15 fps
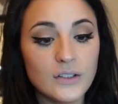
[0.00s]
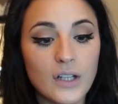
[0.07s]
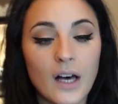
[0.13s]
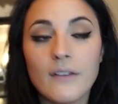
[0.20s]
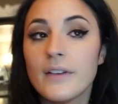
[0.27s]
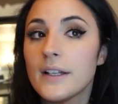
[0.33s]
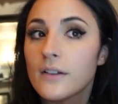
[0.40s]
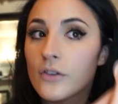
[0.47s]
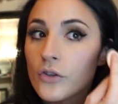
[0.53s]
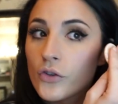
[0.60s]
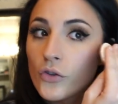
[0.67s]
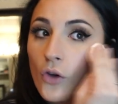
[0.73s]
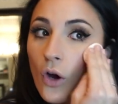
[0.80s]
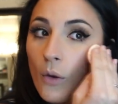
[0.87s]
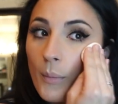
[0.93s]
love it
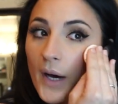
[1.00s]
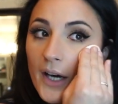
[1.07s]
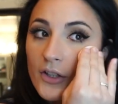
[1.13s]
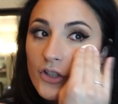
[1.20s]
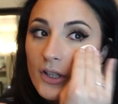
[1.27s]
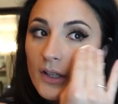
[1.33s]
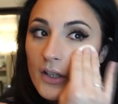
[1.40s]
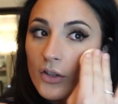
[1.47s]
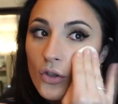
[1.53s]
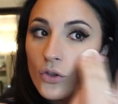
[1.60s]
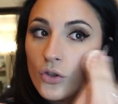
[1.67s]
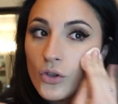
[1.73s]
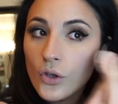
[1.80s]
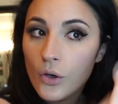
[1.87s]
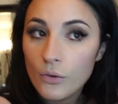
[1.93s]
so much. It is
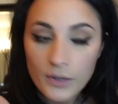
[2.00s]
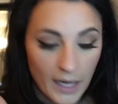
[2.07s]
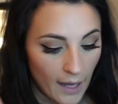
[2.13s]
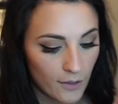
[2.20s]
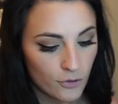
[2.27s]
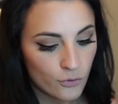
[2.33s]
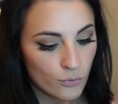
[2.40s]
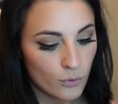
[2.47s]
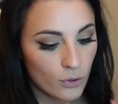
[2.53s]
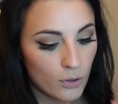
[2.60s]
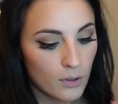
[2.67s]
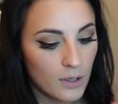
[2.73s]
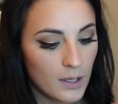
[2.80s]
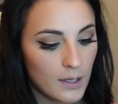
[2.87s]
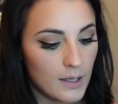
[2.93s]
so
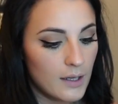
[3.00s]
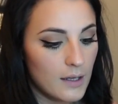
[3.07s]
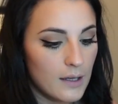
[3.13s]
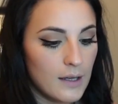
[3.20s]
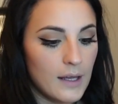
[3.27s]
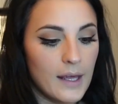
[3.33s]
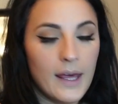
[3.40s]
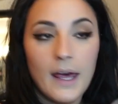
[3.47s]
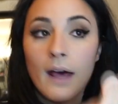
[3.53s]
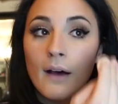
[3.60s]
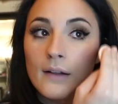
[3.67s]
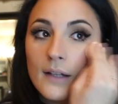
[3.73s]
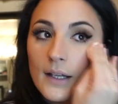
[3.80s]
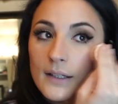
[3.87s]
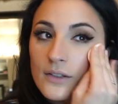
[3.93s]
natural,
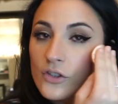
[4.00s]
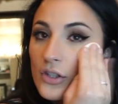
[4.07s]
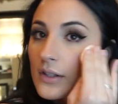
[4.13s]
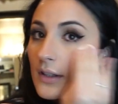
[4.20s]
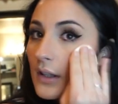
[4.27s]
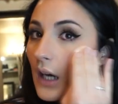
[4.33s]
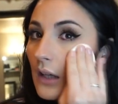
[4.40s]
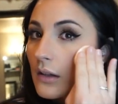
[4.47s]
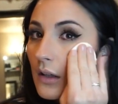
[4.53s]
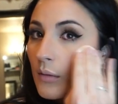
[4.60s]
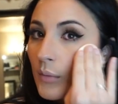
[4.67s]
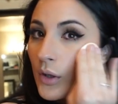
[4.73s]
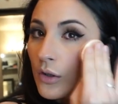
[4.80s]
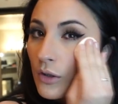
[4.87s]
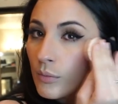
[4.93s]
and it's just got the
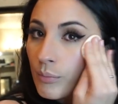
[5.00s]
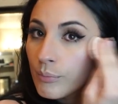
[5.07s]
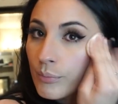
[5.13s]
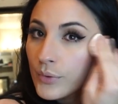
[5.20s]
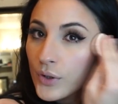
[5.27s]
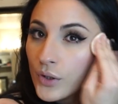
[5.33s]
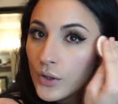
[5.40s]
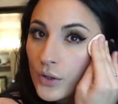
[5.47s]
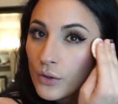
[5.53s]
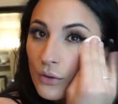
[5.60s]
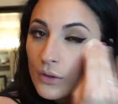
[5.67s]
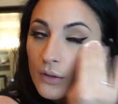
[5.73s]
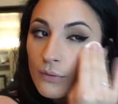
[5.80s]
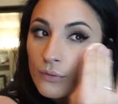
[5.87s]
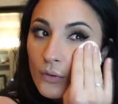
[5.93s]
most
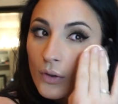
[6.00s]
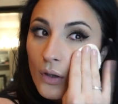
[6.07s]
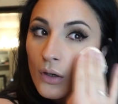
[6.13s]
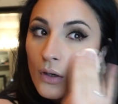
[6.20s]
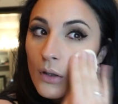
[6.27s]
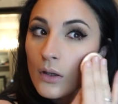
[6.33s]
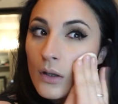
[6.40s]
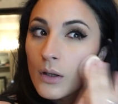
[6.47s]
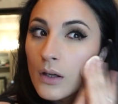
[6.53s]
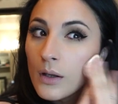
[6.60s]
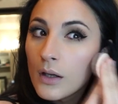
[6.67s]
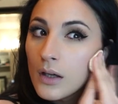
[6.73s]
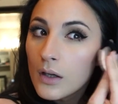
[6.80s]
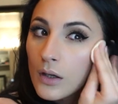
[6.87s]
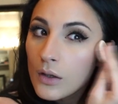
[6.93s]
beautiful
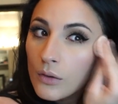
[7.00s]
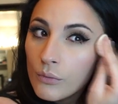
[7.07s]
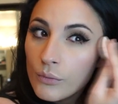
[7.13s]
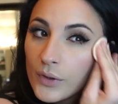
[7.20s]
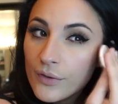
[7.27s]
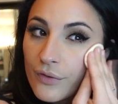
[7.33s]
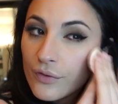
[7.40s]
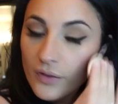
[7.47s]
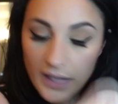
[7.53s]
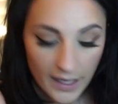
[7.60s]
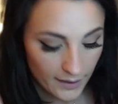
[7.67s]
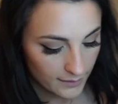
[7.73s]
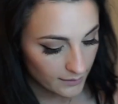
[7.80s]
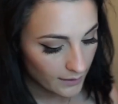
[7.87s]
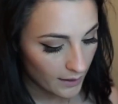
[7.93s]

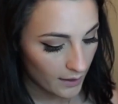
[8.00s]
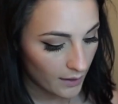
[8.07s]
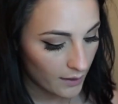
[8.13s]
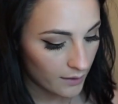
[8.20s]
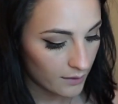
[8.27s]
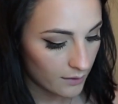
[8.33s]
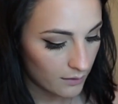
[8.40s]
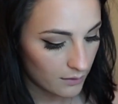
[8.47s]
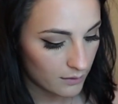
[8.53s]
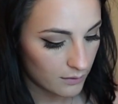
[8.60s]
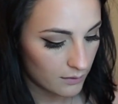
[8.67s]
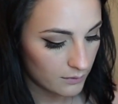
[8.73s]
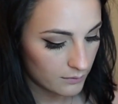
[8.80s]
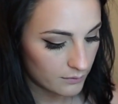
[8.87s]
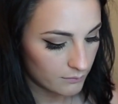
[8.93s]
reflective
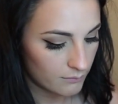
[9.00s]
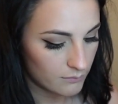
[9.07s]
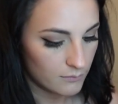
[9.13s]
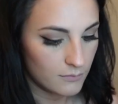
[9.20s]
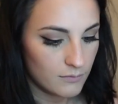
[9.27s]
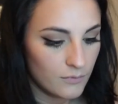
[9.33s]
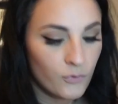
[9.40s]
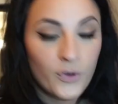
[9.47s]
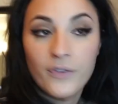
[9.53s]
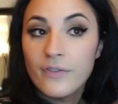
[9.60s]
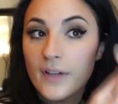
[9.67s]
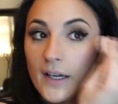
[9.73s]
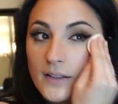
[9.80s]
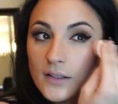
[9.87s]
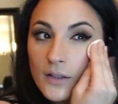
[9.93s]

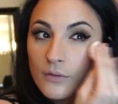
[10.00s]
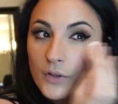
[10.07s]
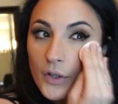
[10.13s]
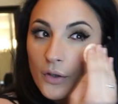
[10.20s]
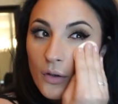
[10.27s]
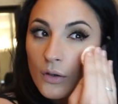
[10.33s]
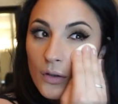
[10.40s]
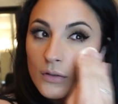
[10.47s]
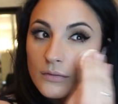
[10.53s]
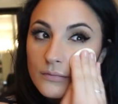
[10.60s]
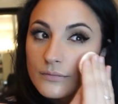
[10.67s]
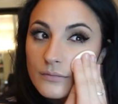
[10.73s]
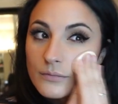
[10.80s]
little